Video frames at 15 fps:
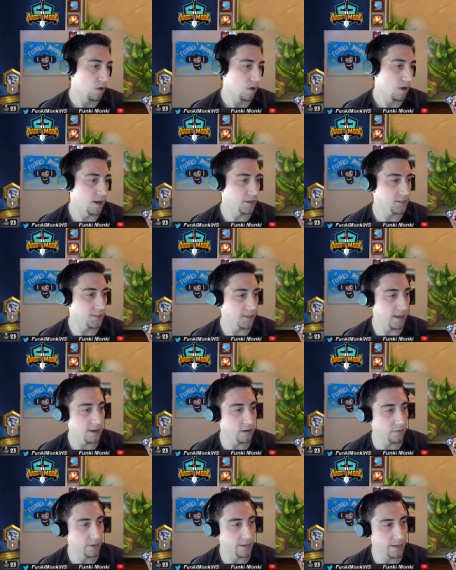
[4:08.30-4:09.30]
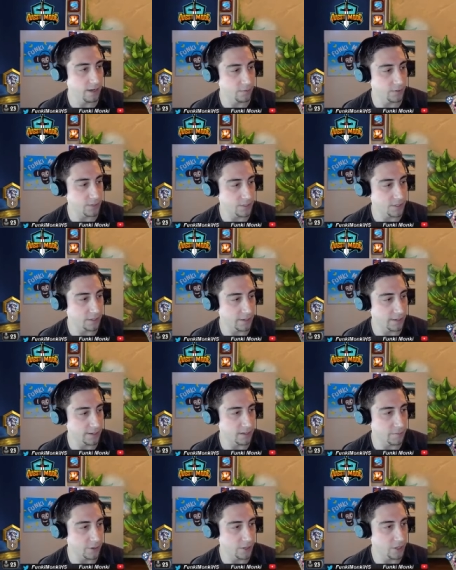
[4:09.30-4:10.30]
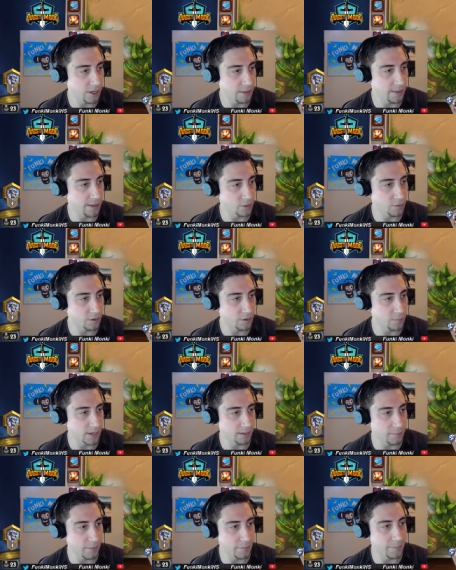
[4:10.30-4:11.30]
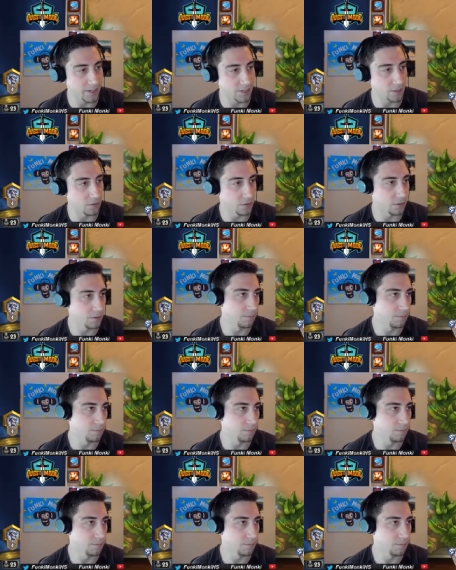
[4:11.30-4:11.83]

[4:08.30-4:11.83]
Honestly, I don't really care about this cleric as much. I think I just want to protect my big dude.